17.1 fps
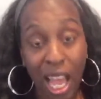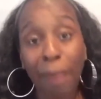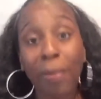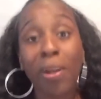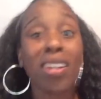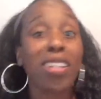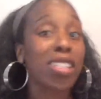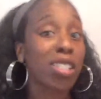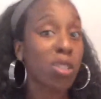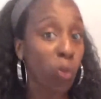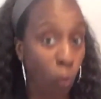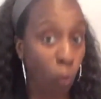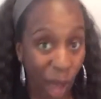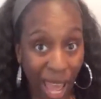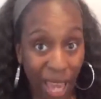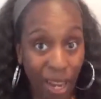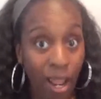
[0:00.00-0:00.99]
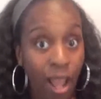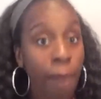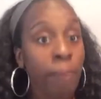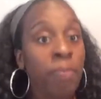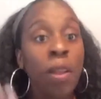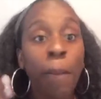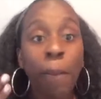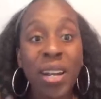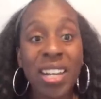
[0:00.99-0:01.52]
I'm going to sweat,
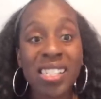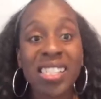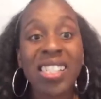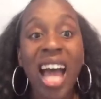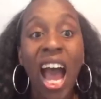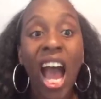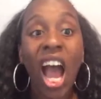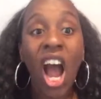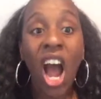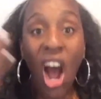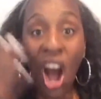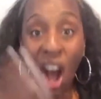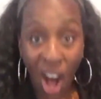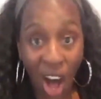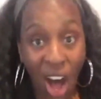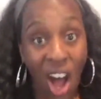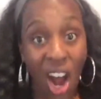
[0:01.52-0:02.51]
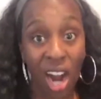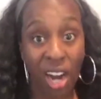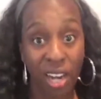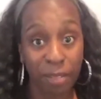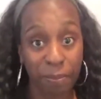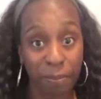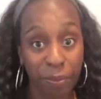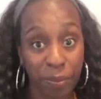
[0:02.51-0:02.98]
but it's not hard.